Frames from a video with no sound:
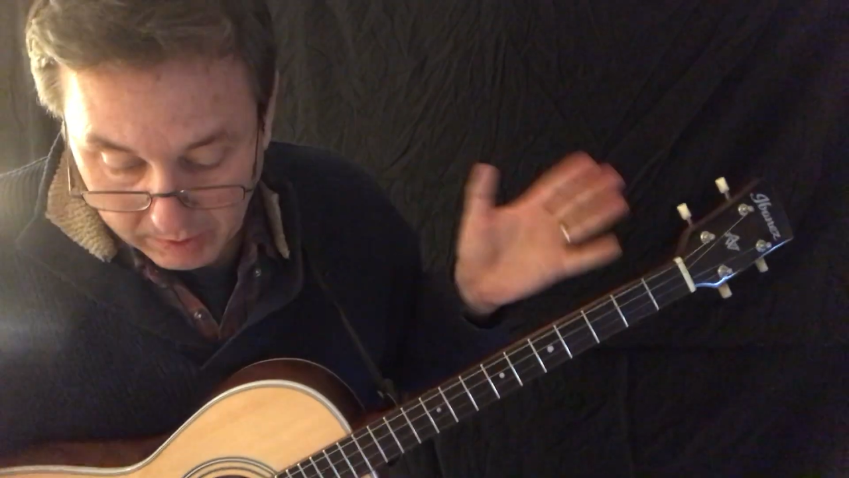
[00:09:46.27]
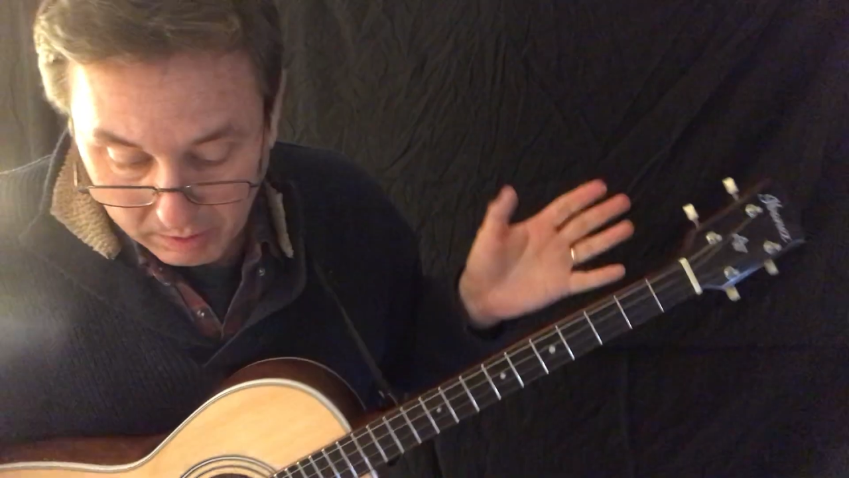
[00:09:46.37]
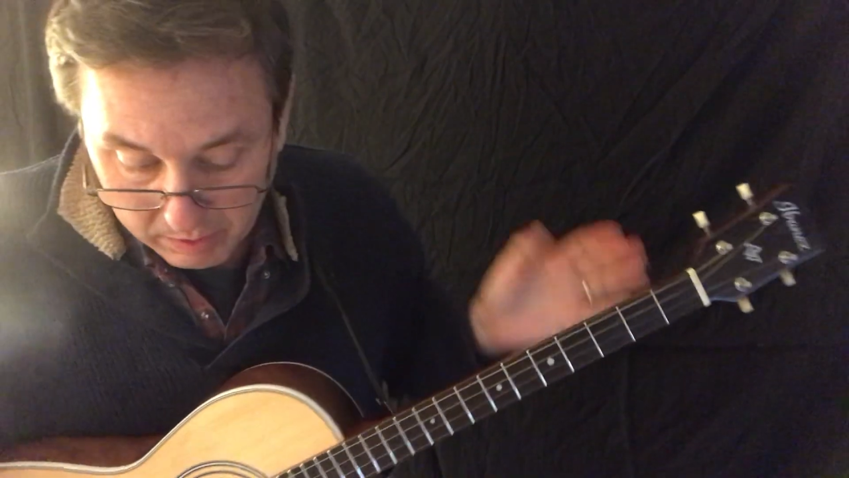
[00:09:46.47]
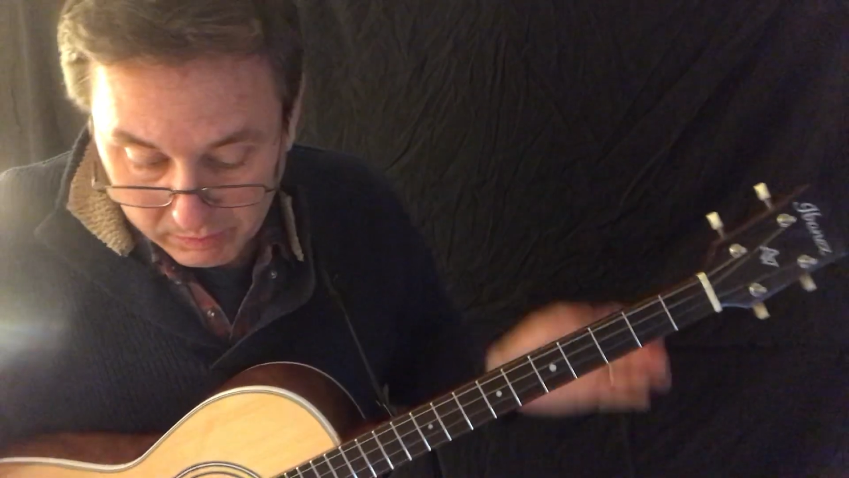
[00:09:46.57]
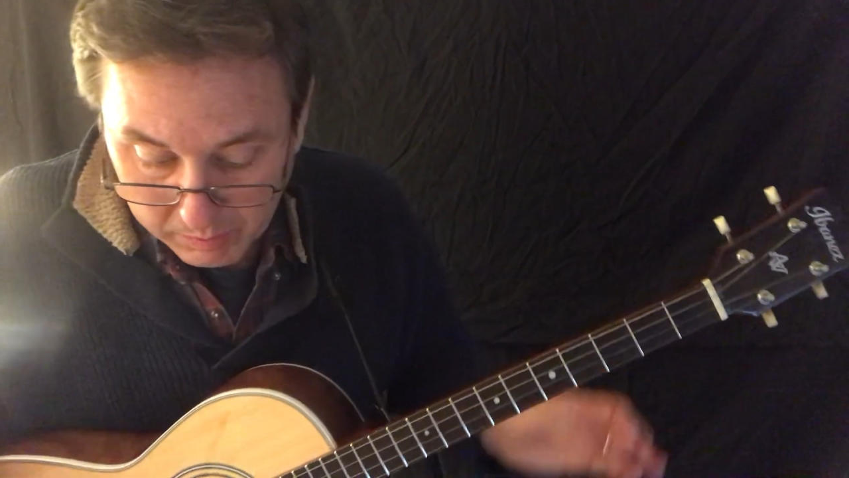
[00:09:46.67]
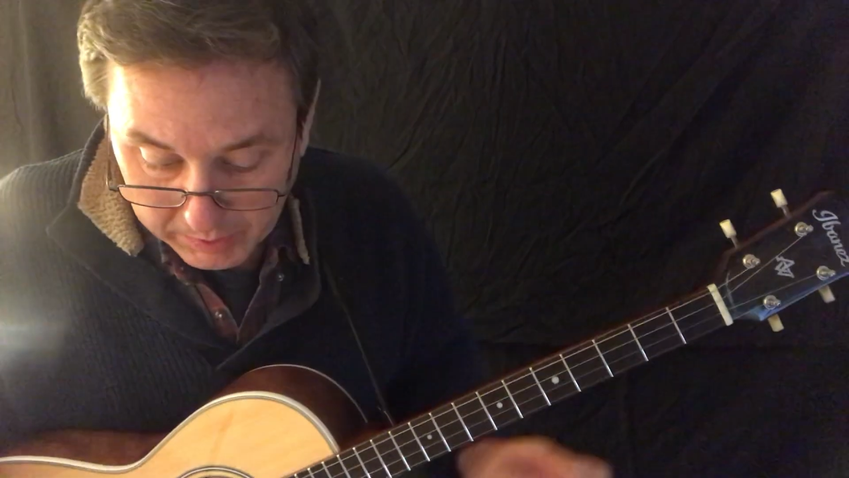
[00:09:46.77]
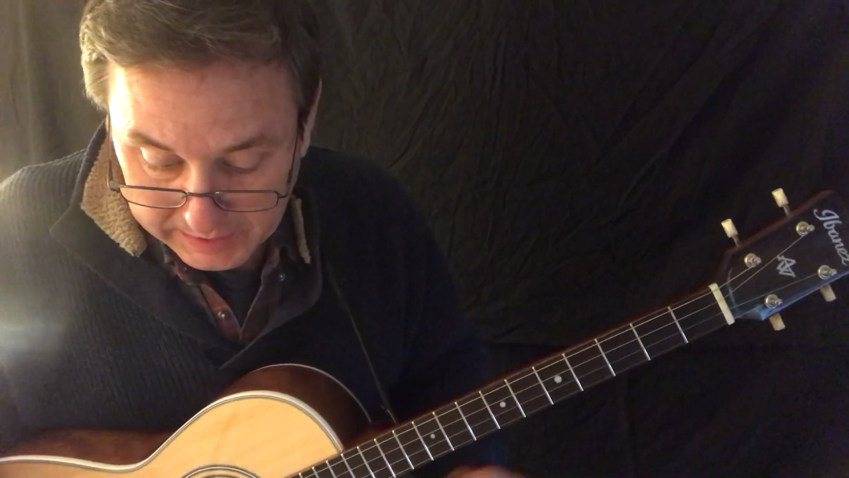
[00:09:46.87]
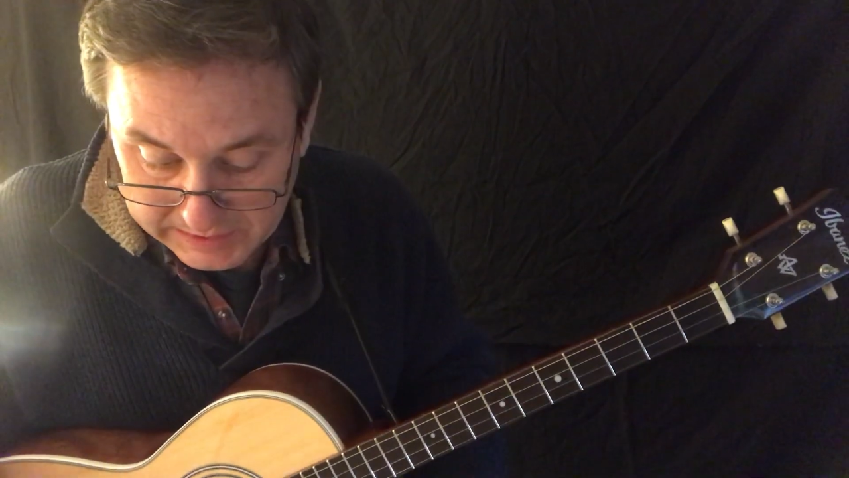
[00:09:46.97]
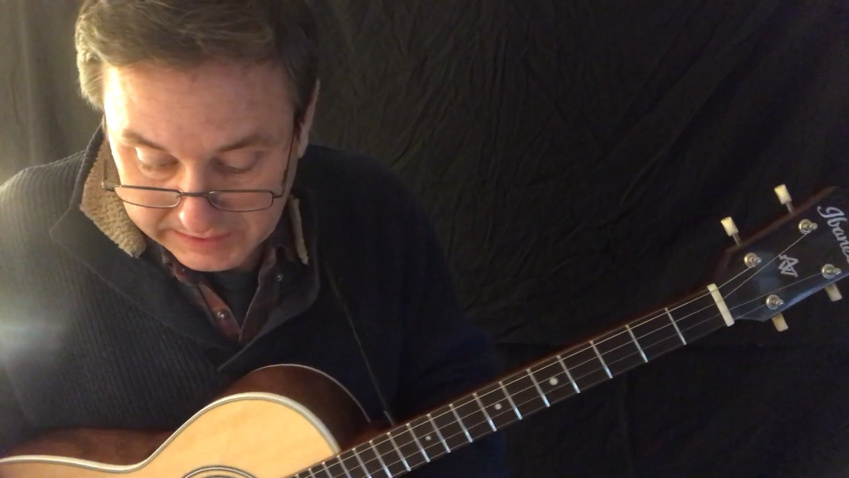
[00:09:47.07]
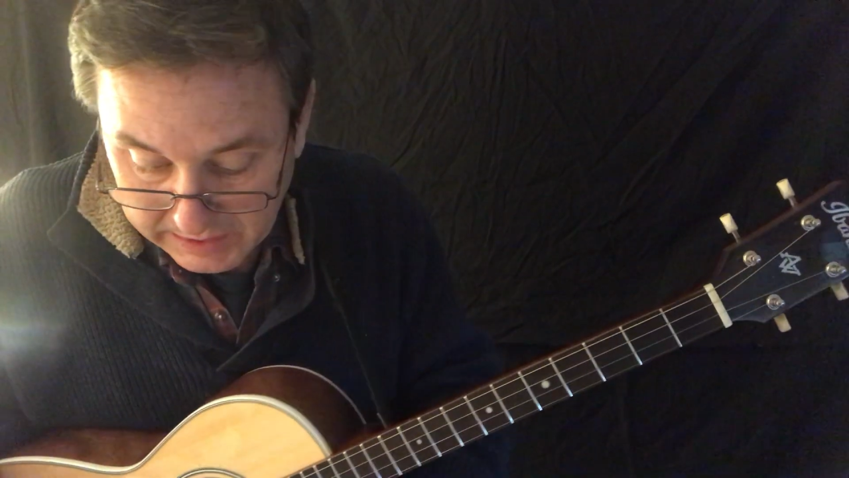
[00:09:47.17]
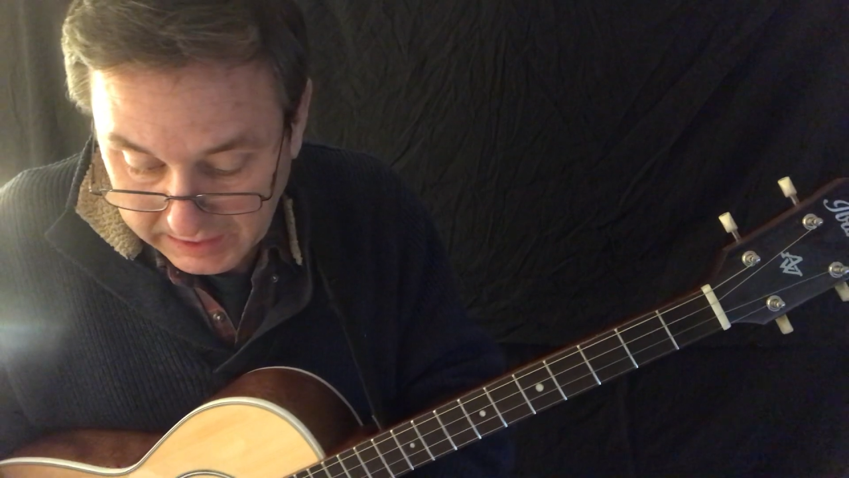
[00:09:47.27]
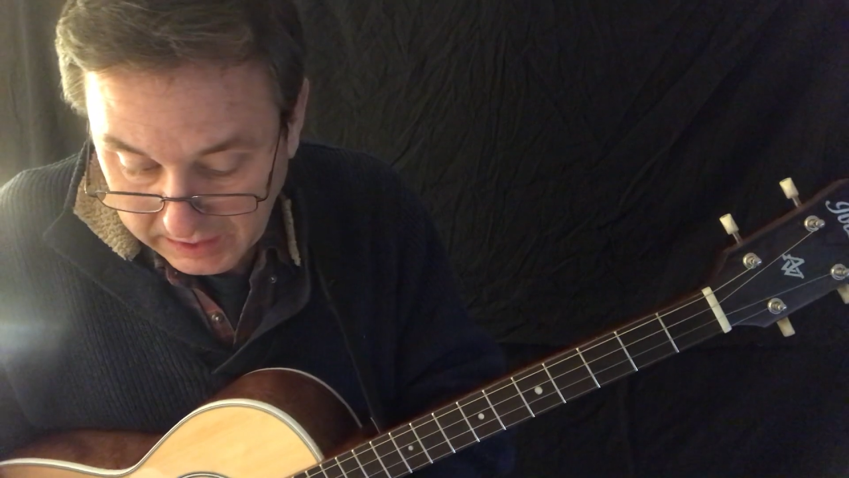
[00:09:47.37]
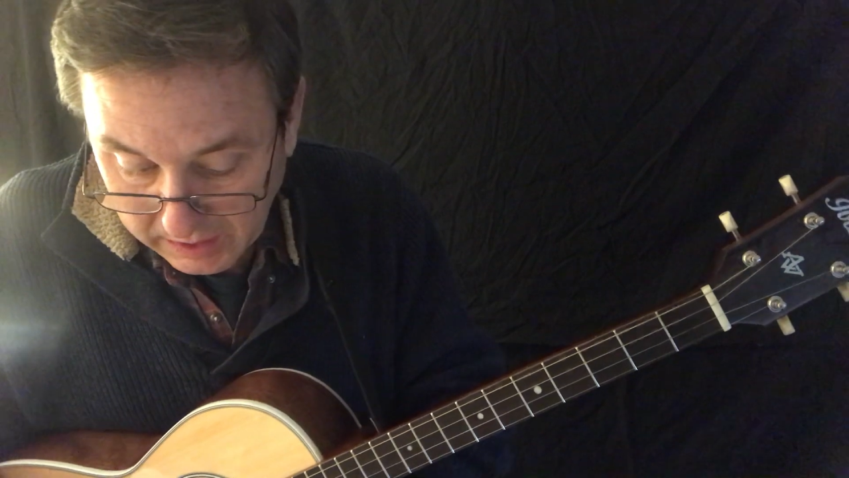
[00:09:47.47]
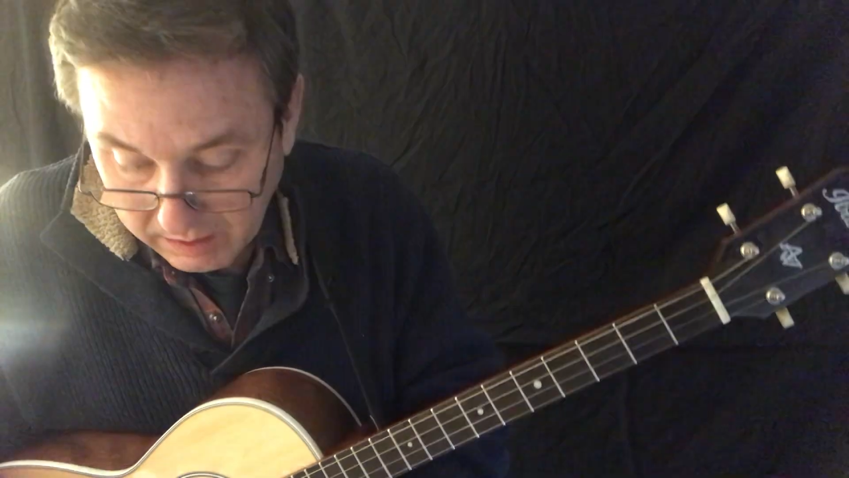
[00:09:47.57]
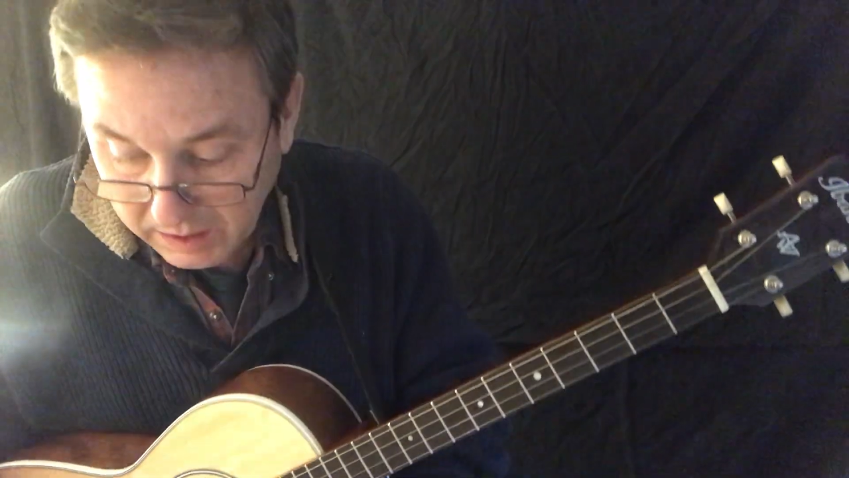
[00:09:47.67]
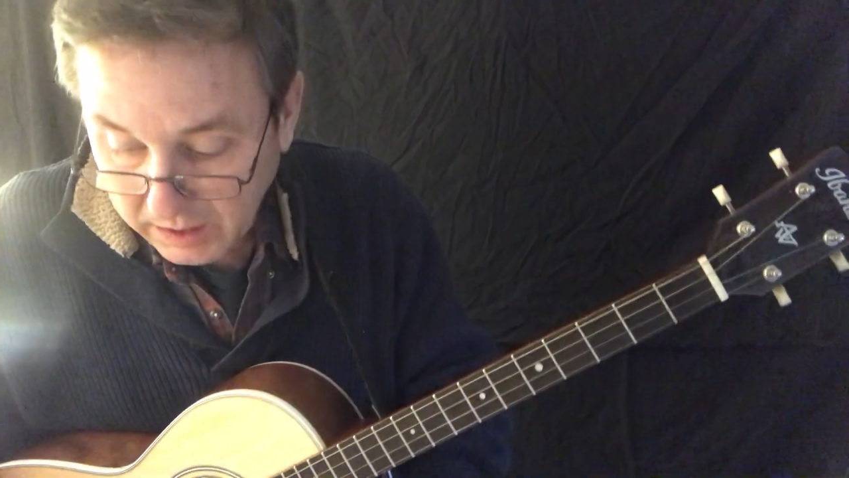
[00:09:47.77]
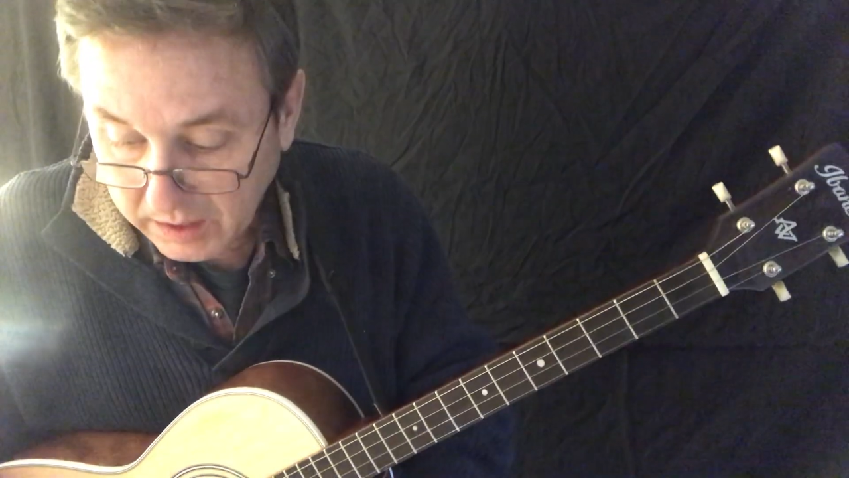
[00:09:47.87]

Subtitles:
all over the place there.